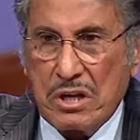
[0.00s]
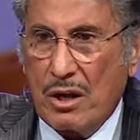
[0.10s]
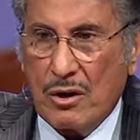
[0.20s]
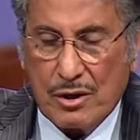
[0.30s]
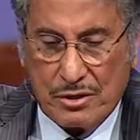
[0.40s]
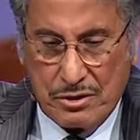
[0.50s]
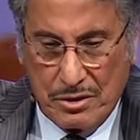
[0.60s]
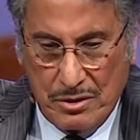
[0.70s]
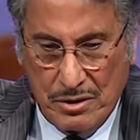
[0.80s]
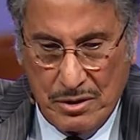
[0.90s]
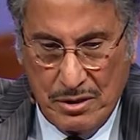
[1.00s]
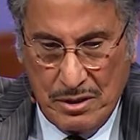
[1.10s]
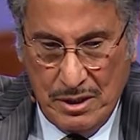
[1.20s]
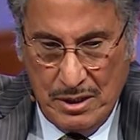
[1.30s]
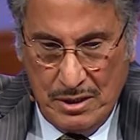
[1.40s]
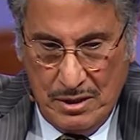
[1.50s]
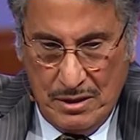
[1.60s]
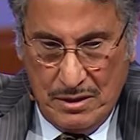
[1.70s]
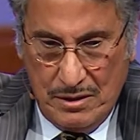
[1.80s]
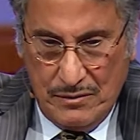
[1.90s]
no longer true.
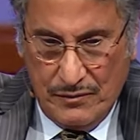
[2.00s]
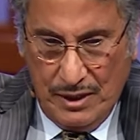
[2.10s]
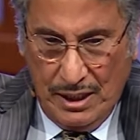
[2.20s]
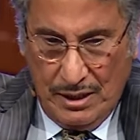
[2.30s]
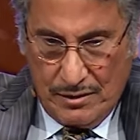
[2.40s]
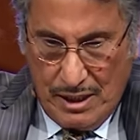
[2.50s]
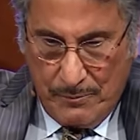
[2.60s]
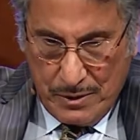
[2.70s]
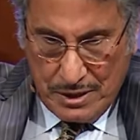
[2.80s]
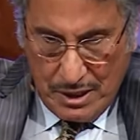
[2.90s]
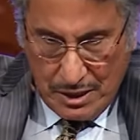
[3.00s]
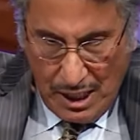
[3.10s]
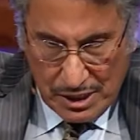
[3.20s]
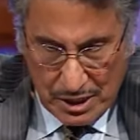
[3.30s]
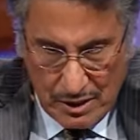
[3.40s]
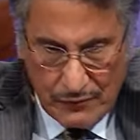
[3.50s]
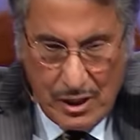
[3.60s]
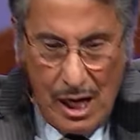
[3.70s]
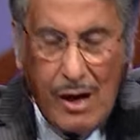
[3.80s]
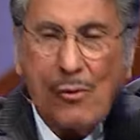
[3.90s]
Their representation of
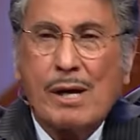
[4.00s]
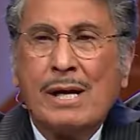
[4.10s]
Yahweh